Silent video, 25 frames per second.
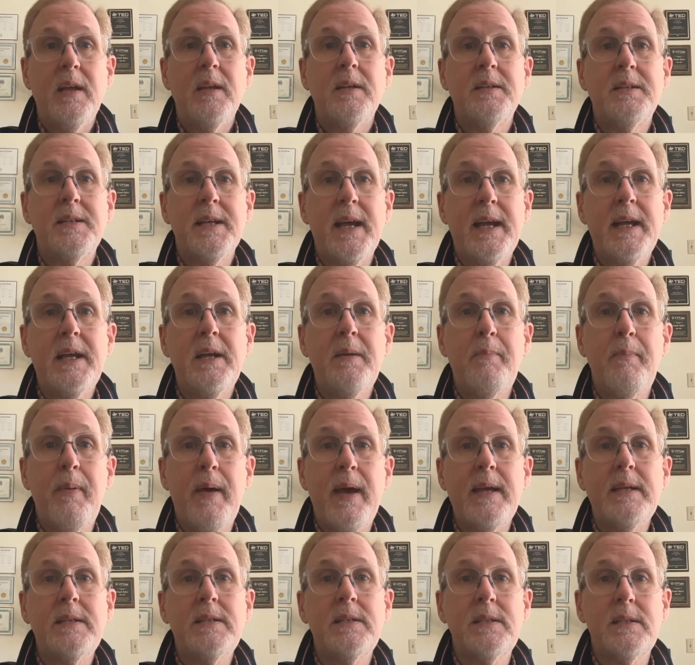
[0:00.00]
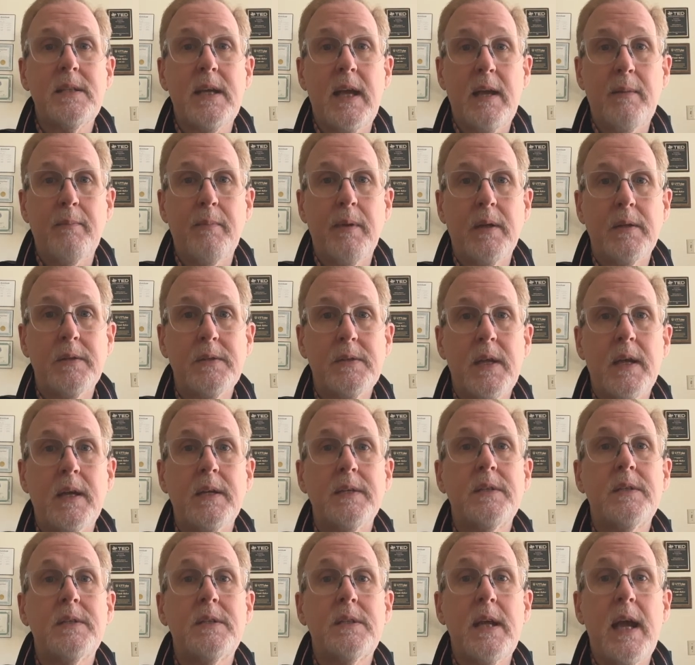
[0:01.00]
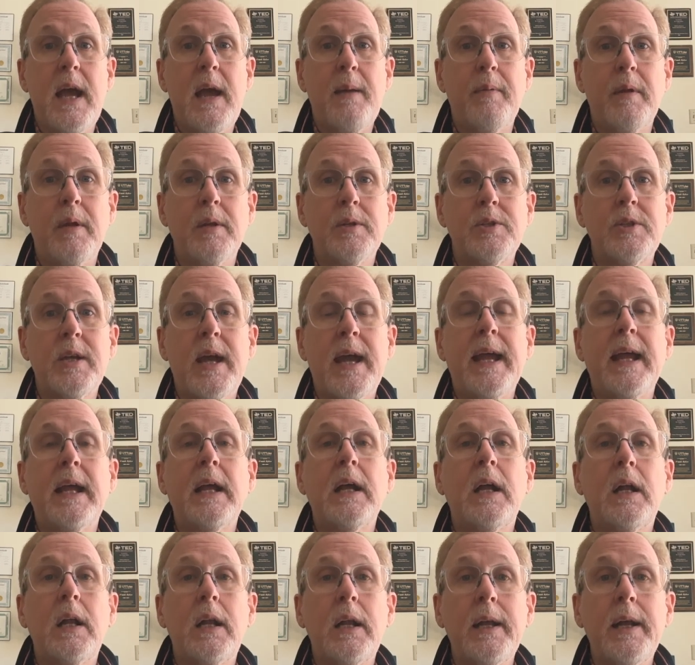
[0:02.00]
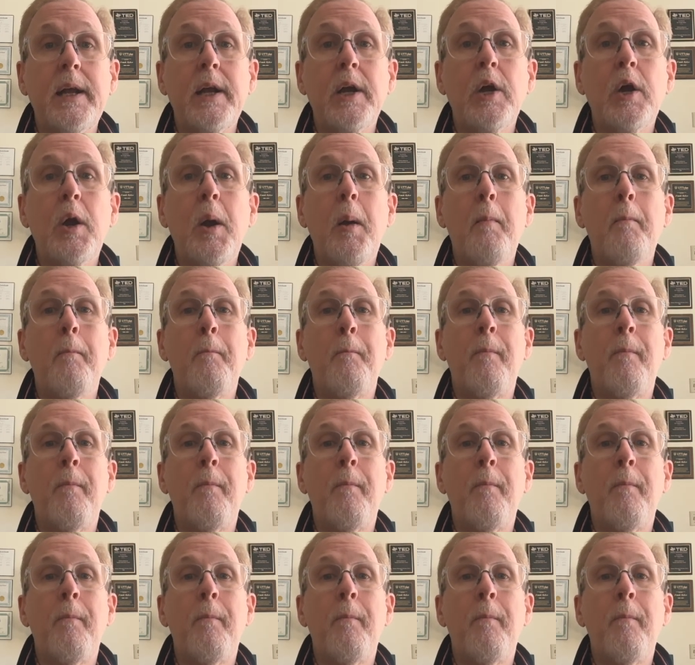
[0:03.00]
Data-based statements establish a clear